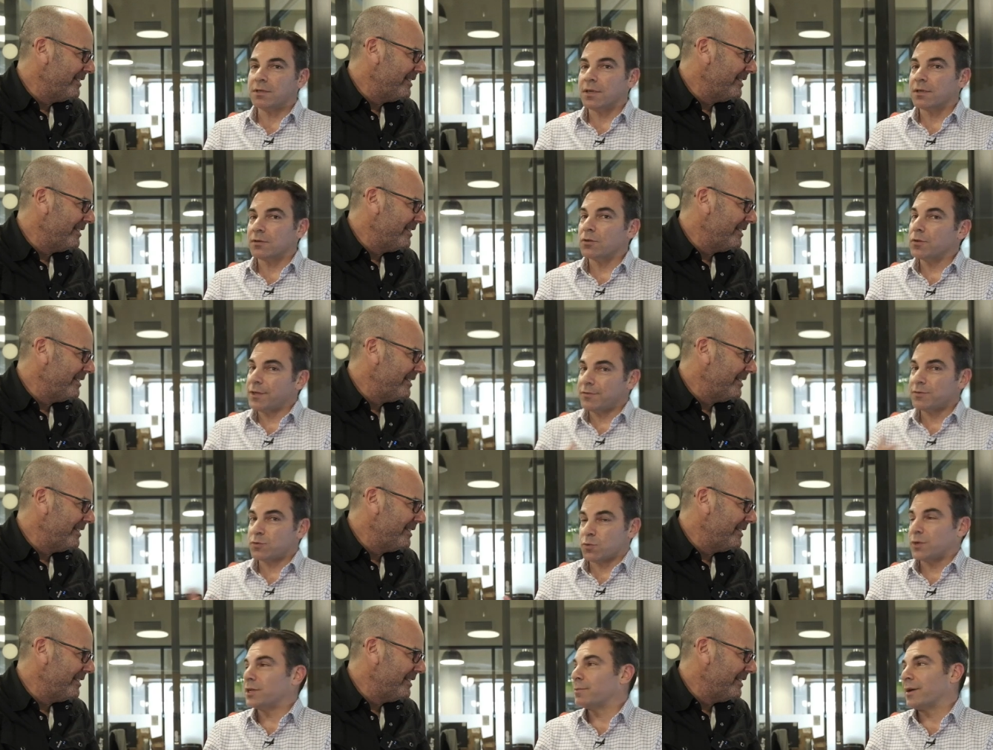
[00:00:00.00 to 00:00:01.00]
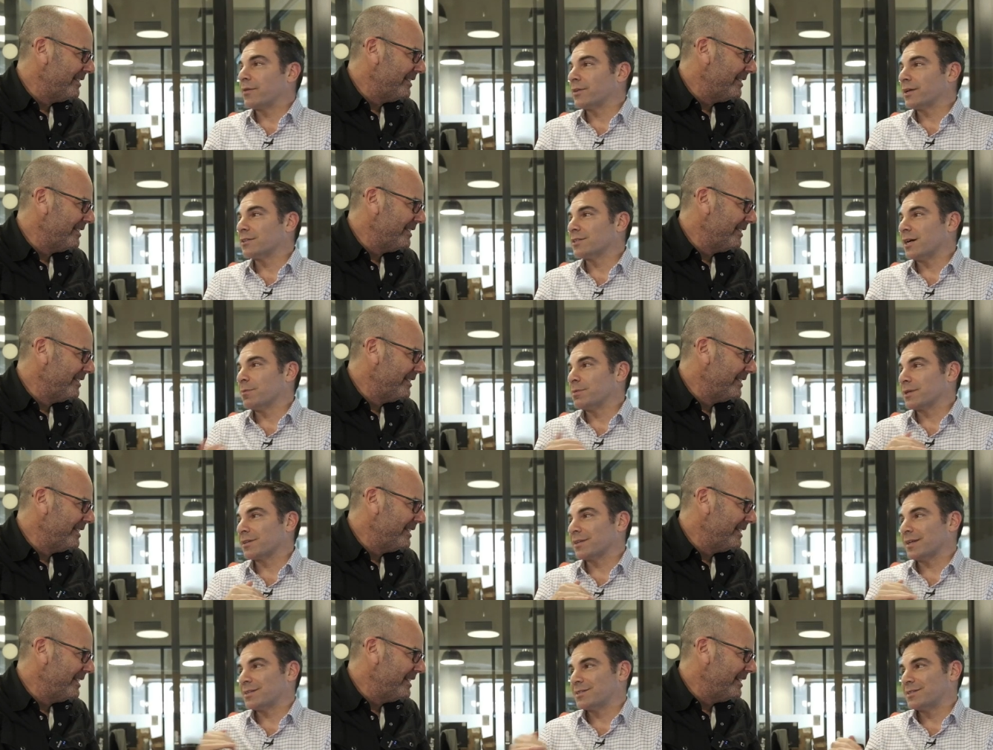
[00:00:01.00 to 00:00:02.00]
Speaker 1: Like, no, they've just written about that
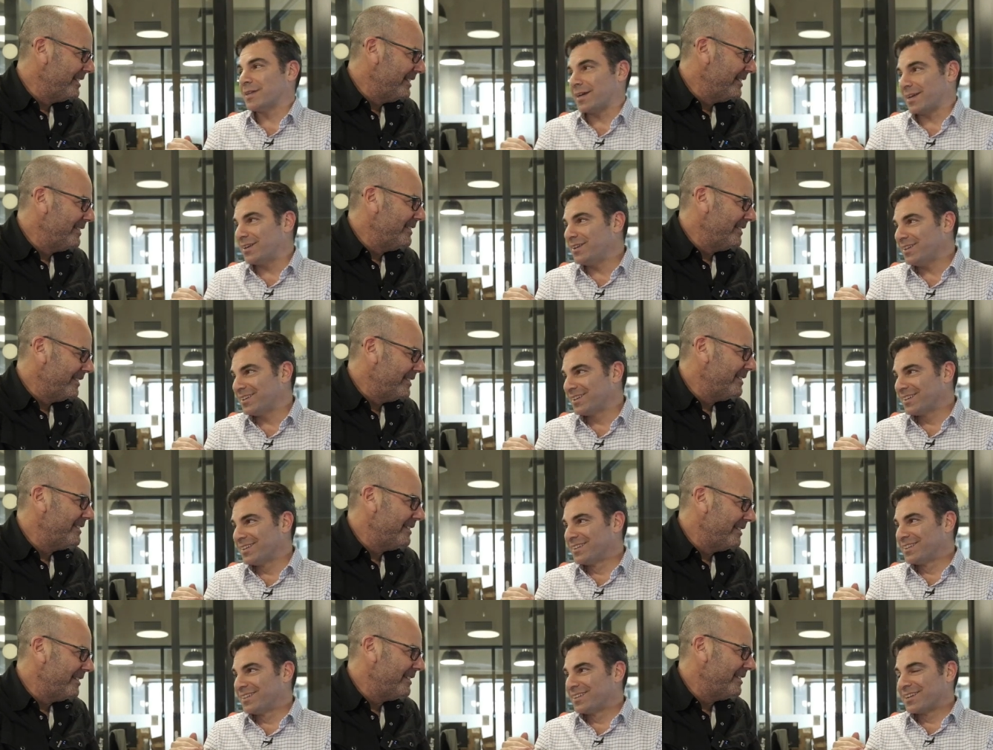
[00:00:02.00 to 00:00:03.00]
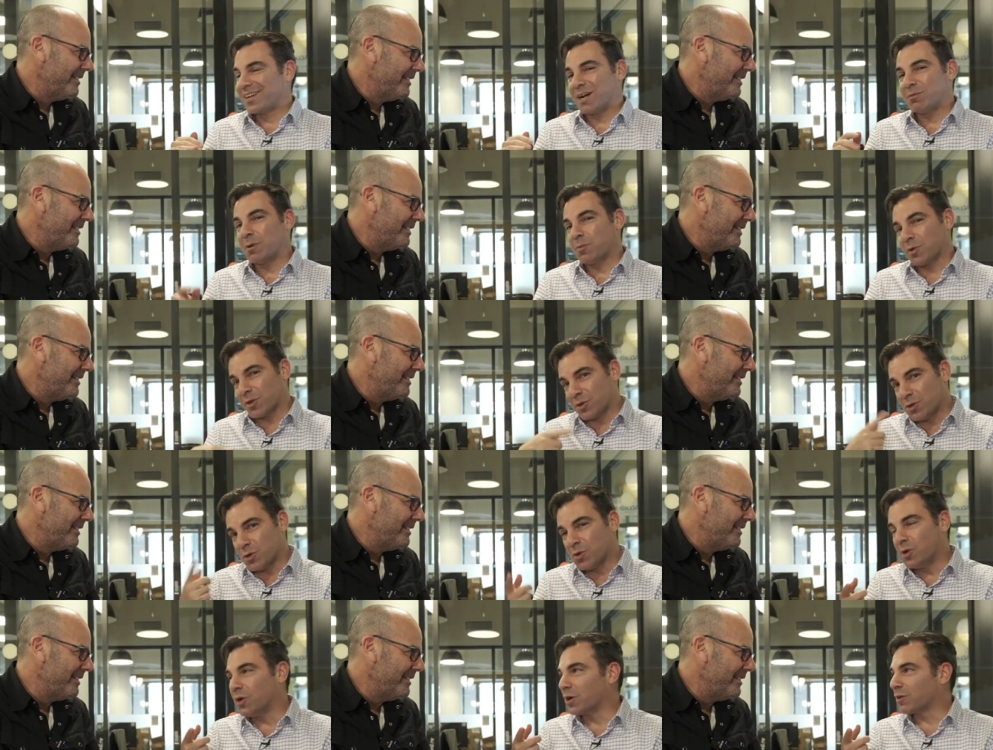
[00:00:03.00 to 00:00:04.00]
topic. That's dead. Come up with a
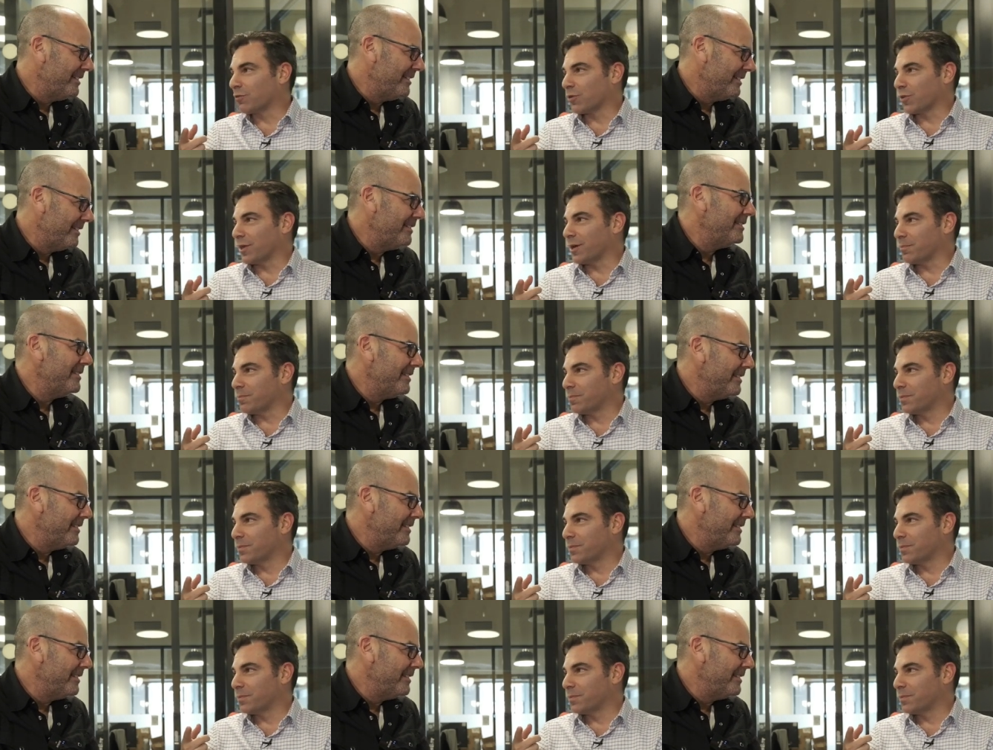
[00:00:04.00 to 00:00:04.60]
new hook for them